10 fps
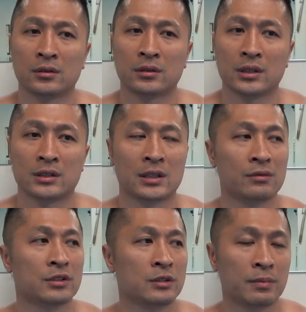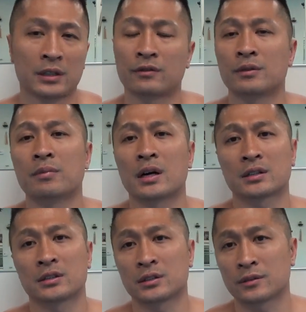That's not respect for
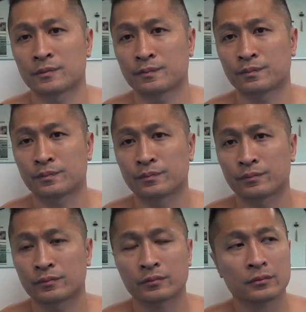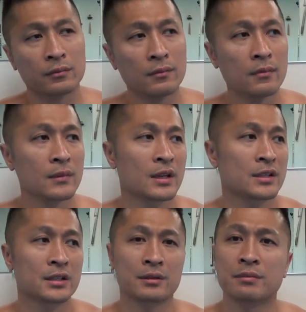boxing.
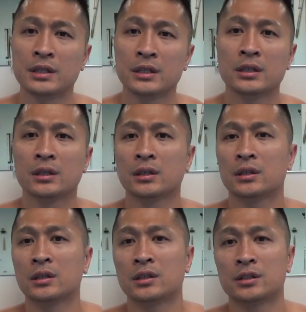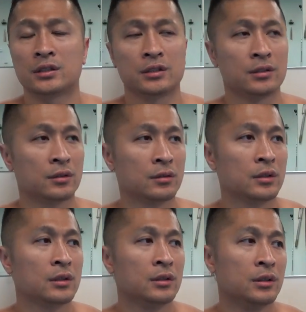That's like me, you know,
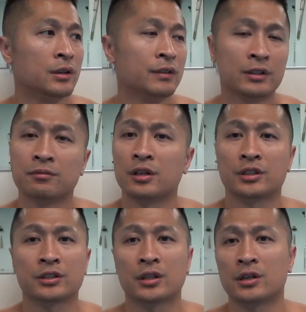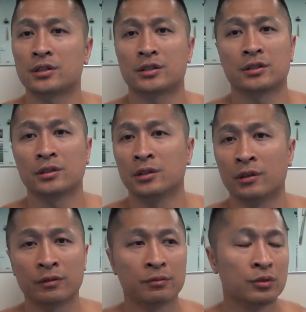loving the martial arts,
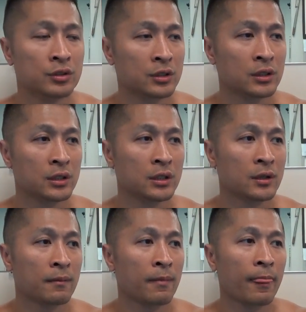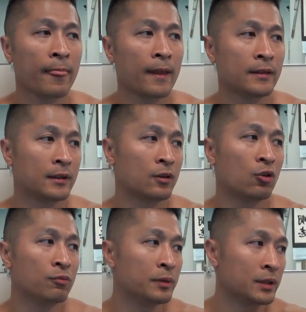loving Bruce Lee, and then
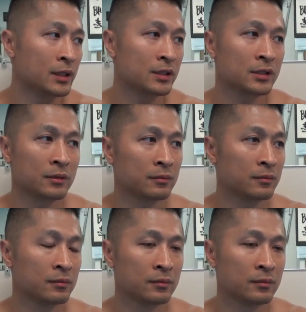hoping that some